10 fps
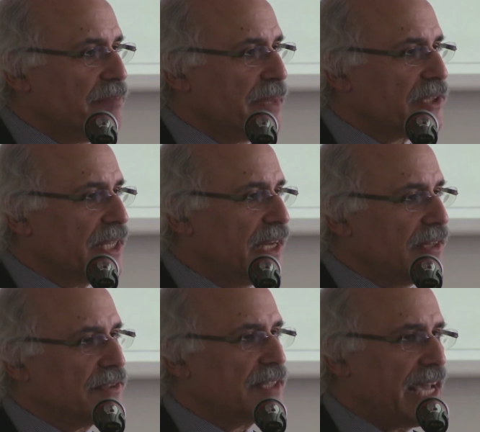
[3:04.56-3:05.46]
in mental
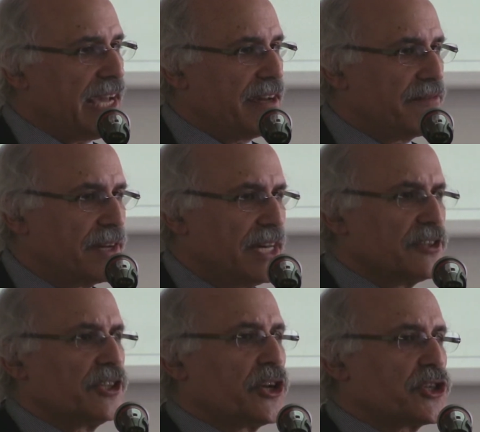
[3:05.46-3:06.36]
health have
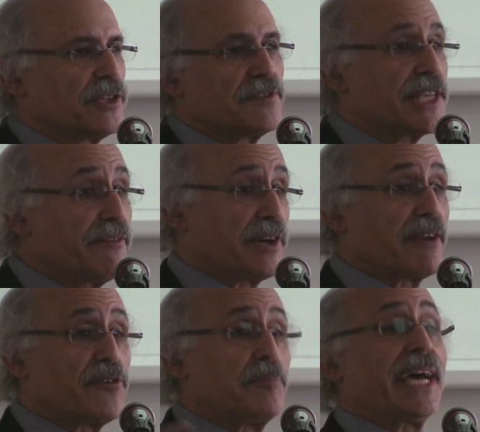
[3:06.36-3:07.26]
the notion of
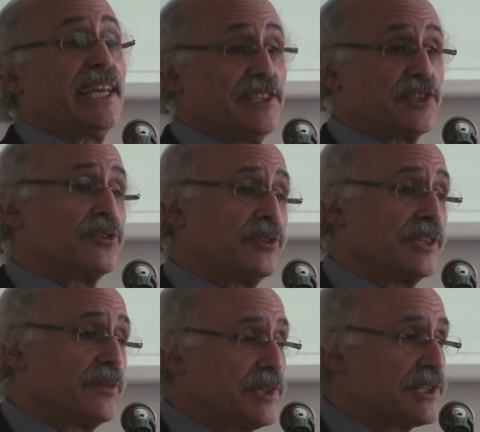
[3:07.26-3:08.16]
suffering from a
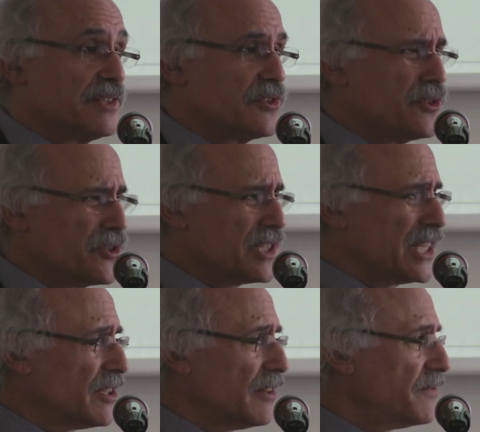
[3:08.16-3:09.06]
disorder, which is
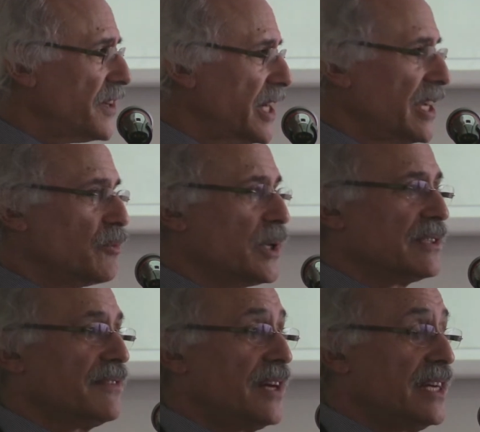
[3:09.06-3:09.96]
usually not very well
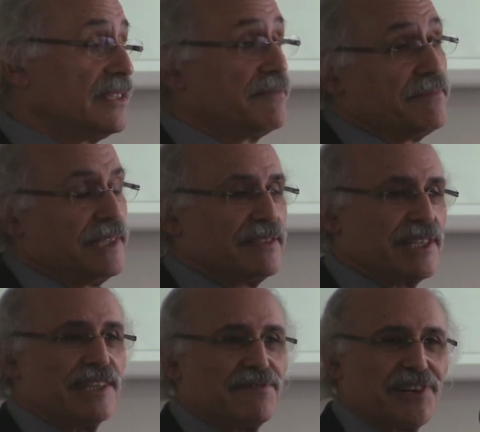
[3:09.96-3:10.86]
defined, and
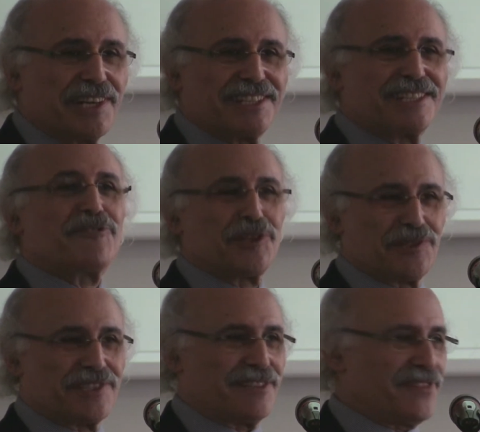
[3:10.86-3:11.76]
indeed very
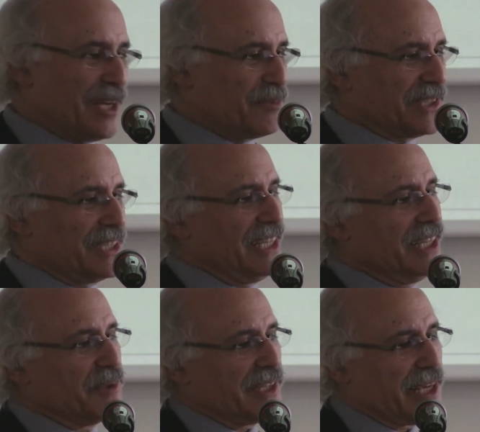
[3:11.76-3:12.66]
difficult to define
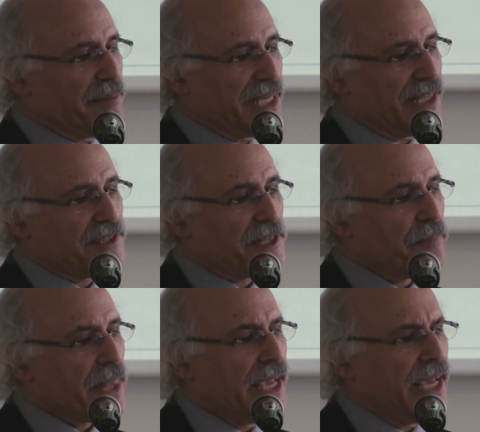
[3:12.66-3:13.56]
what that means,
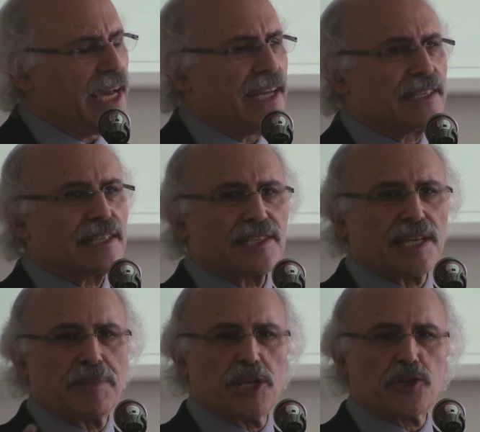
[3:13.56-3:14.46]
and
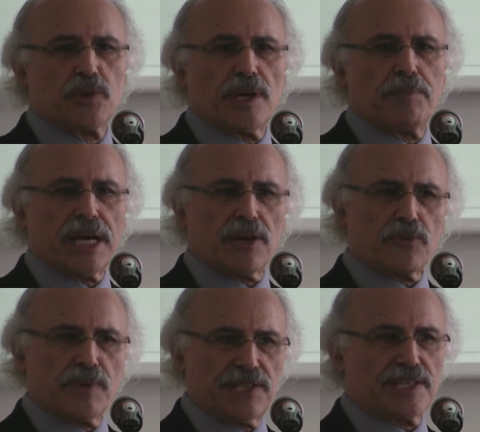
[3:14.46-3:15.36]
some issue about
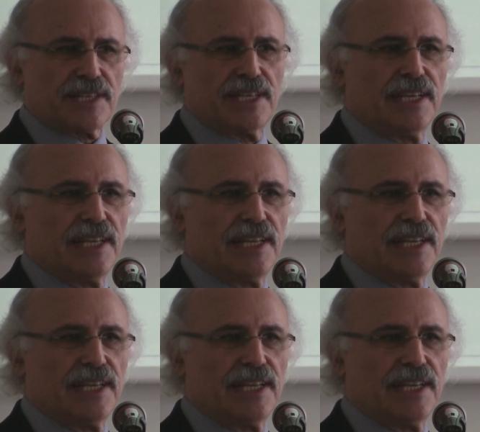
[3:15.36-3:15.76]
risk